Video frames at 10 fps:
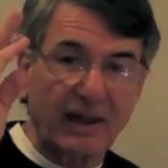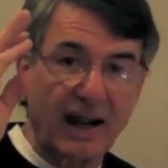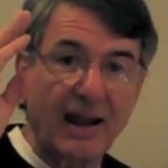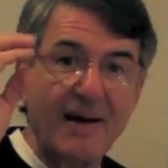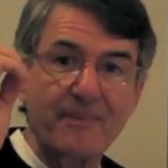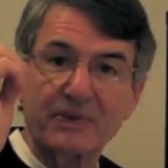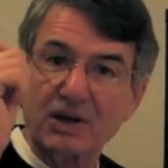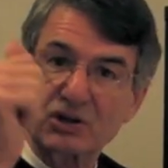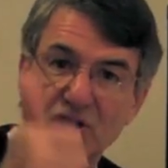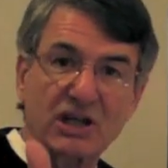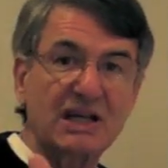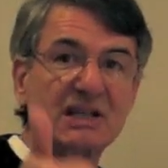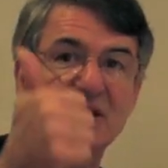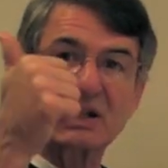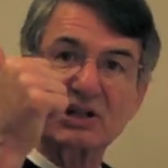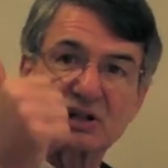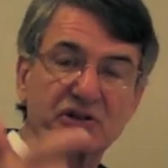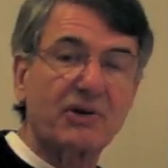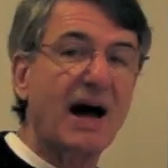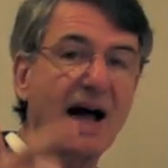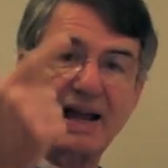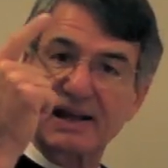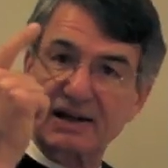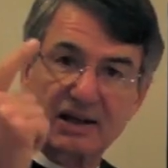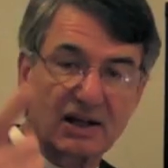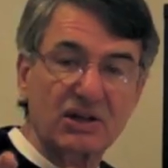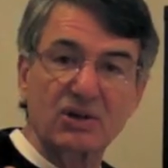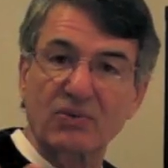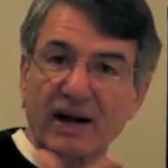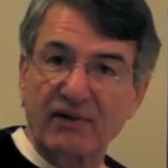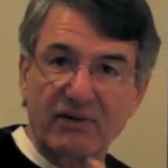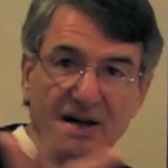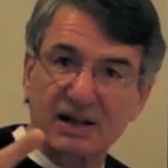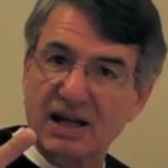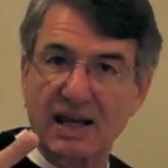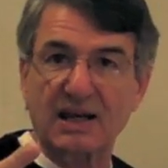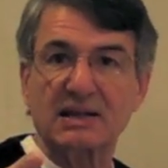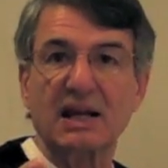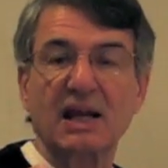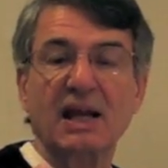They cheese it, dry it, do whatever it takes.